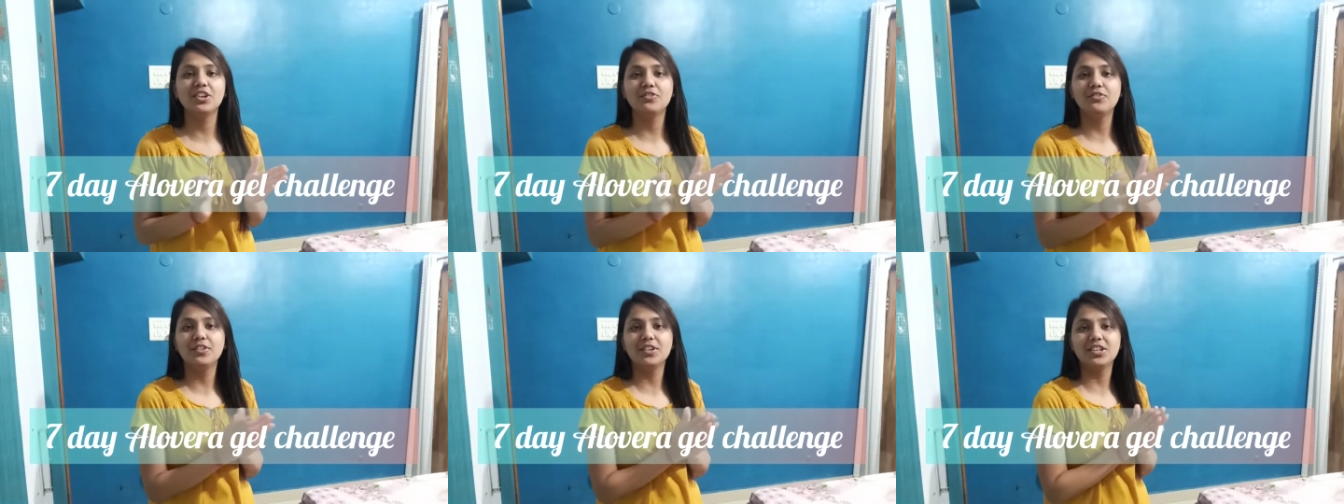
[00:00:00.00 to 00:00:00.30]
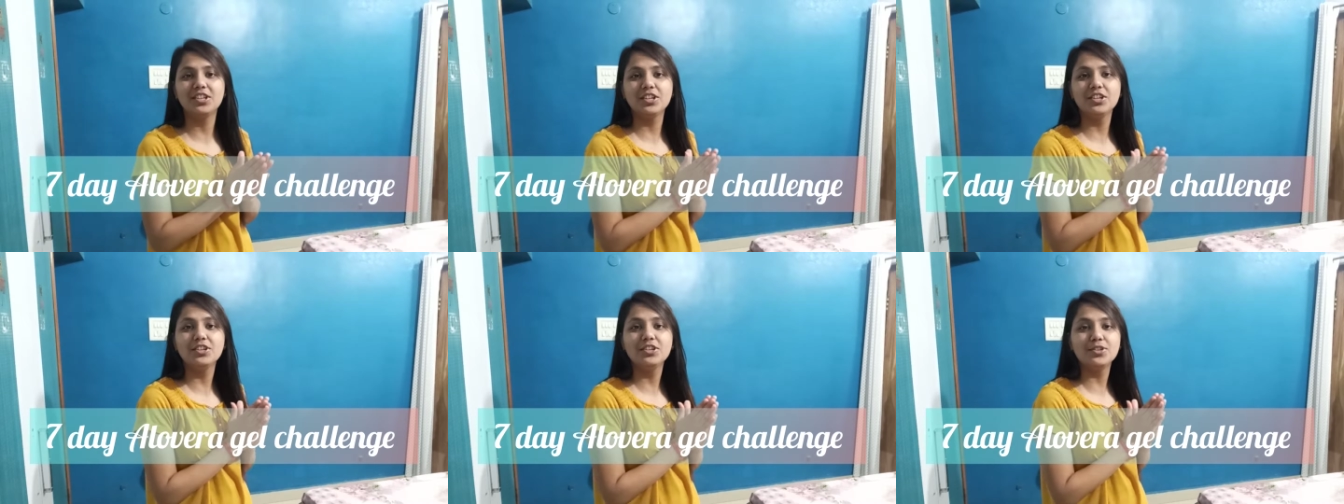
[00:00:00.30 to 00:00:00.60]
if
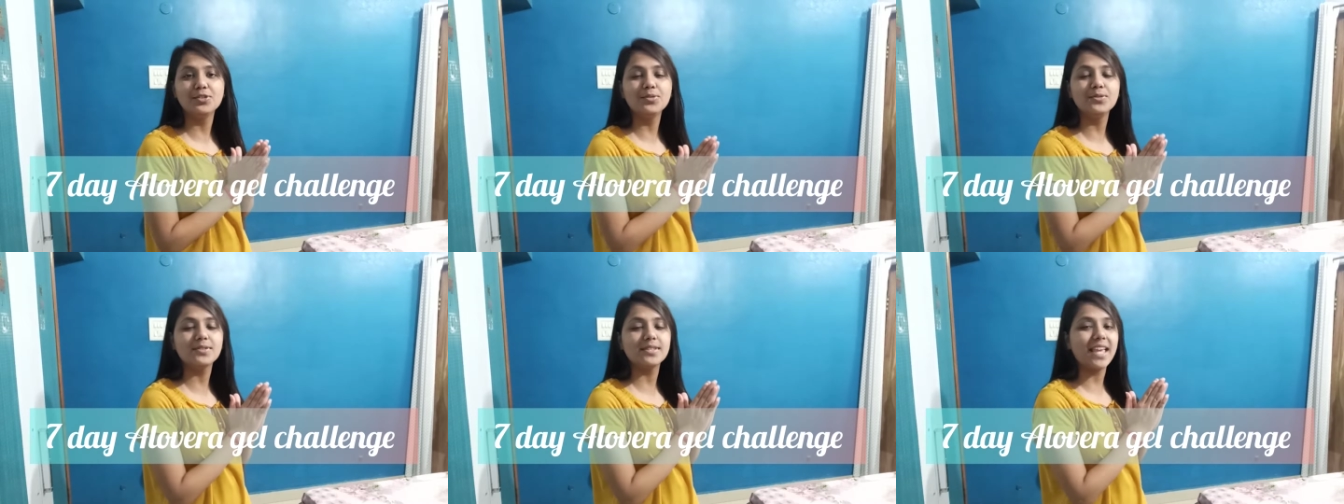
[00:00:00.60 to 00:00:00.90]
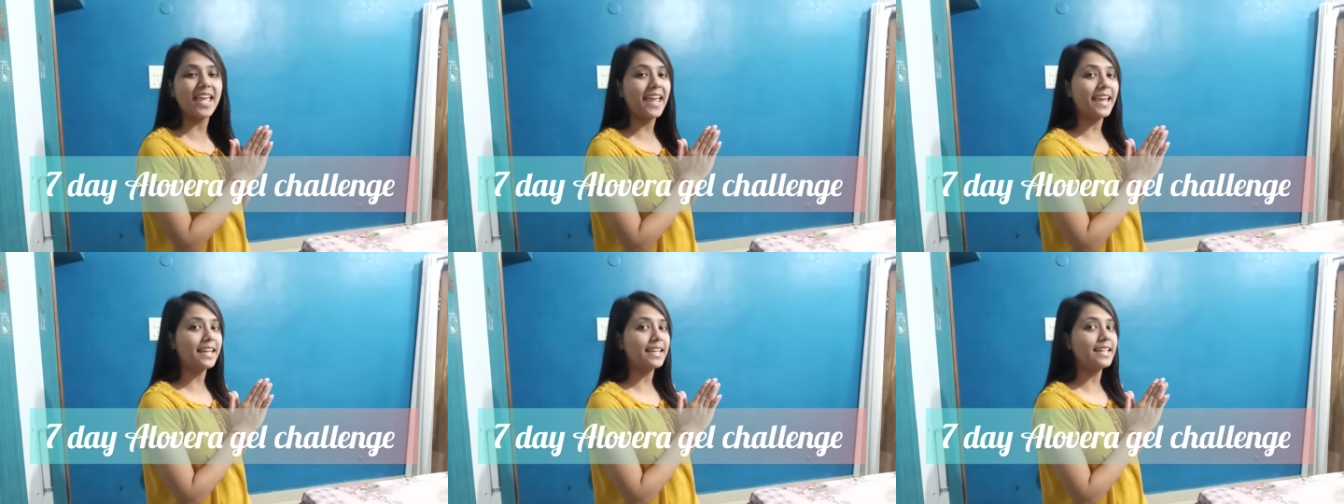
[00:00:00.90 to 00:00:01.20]
it
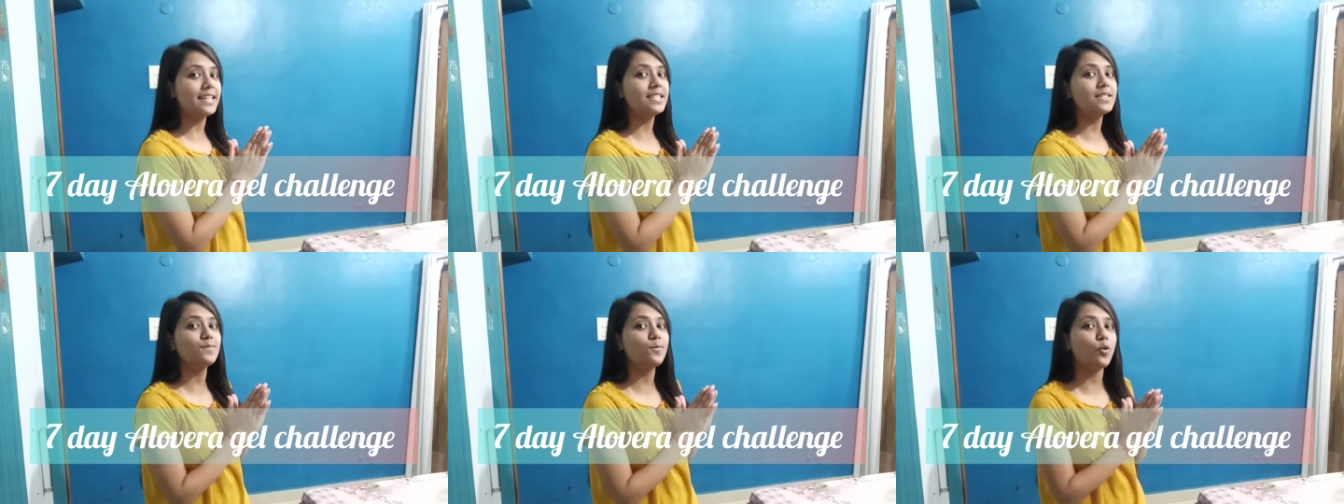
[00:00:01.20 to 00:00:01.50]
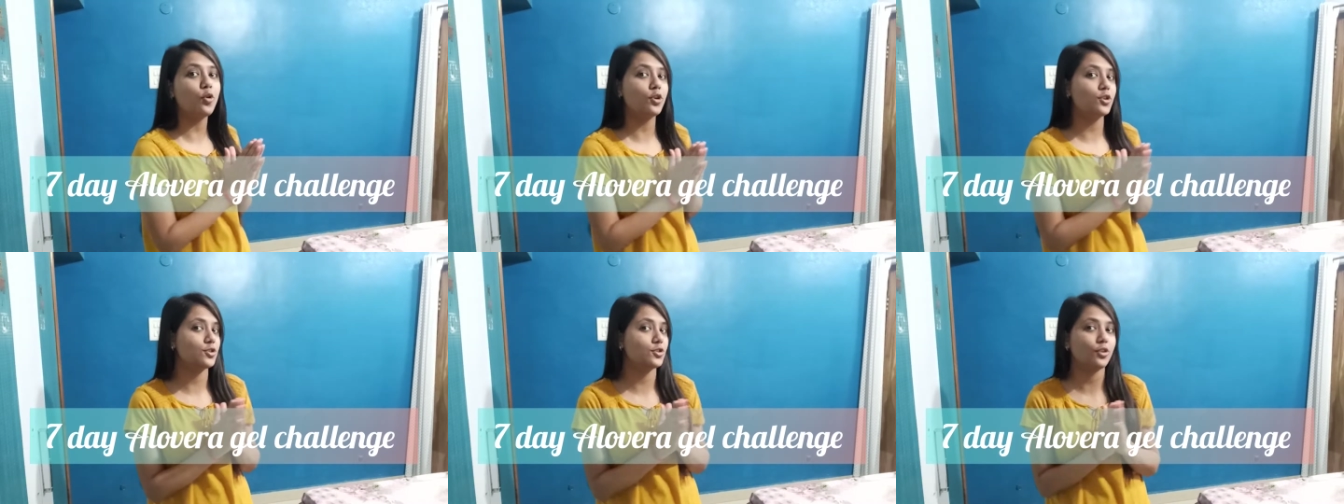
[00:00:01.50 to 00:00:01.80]
reduces acne
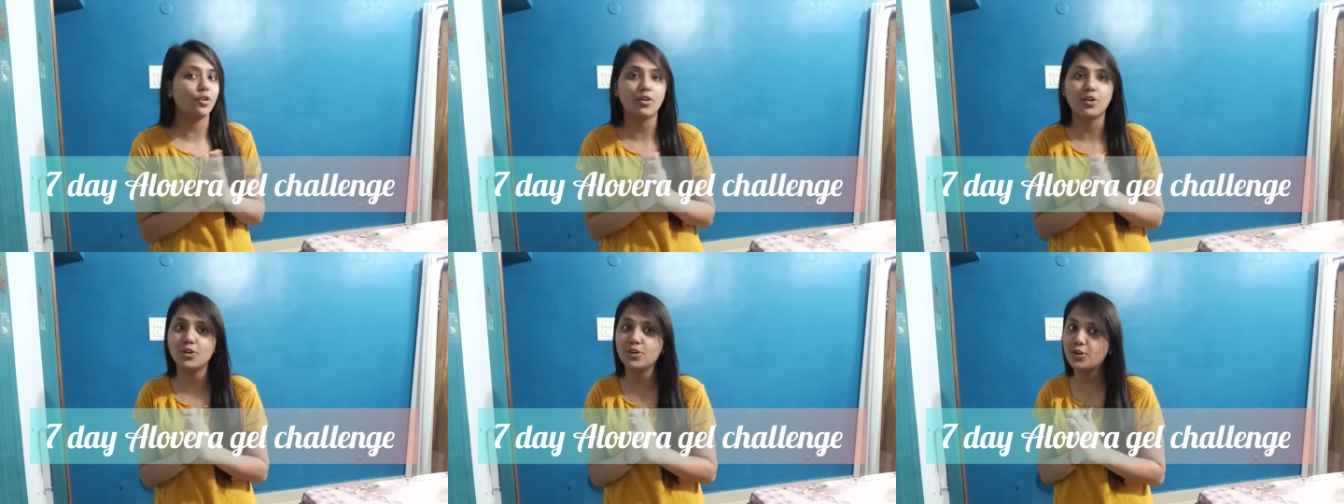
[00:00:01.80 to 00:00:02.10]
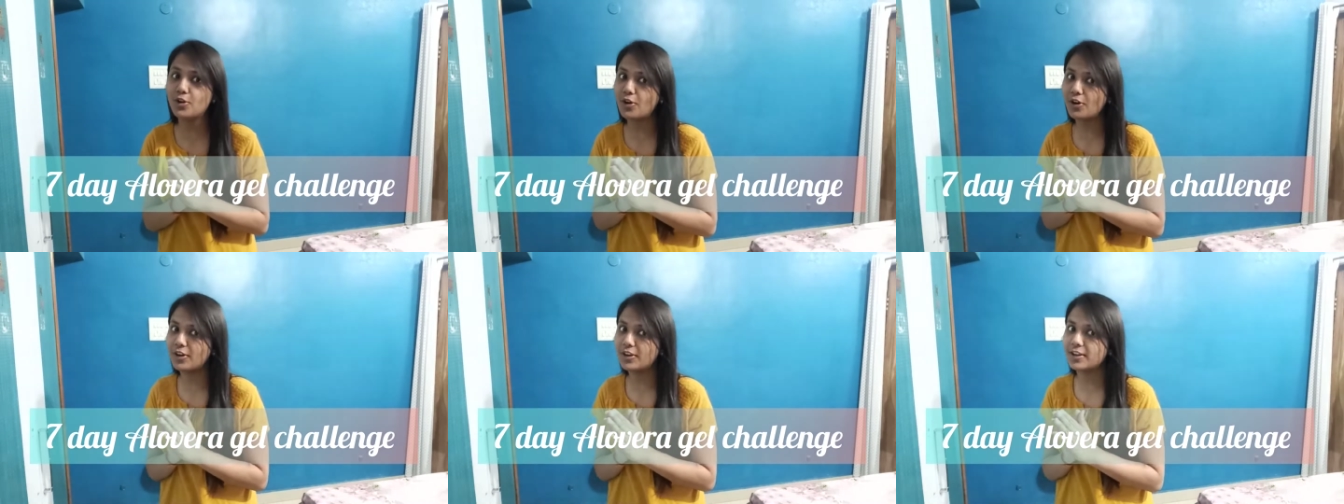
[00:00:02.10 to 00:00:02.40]
spots or
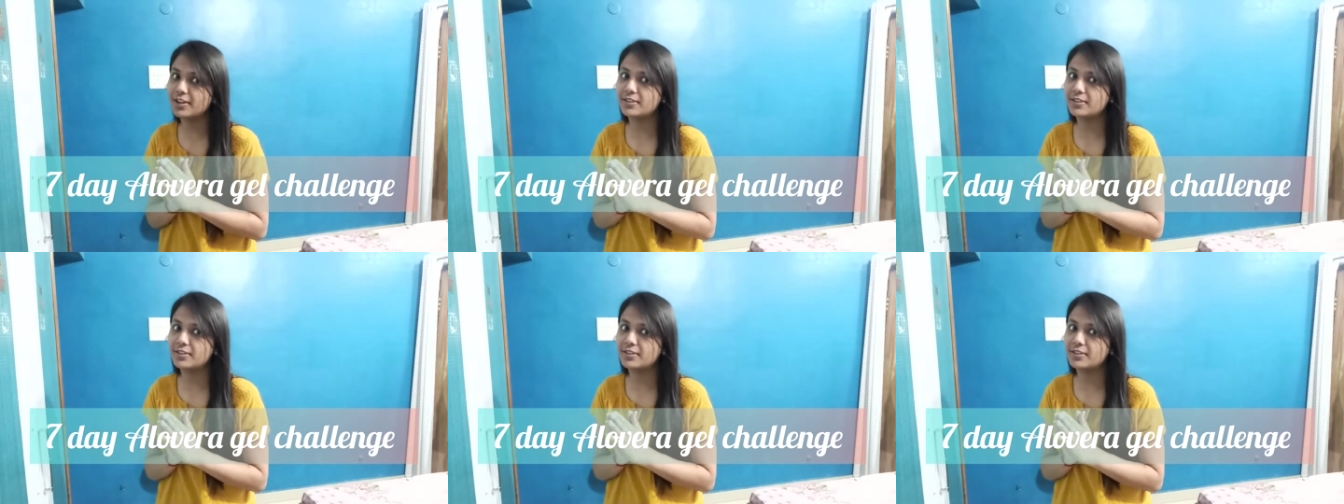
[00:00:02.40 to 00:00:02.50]
not.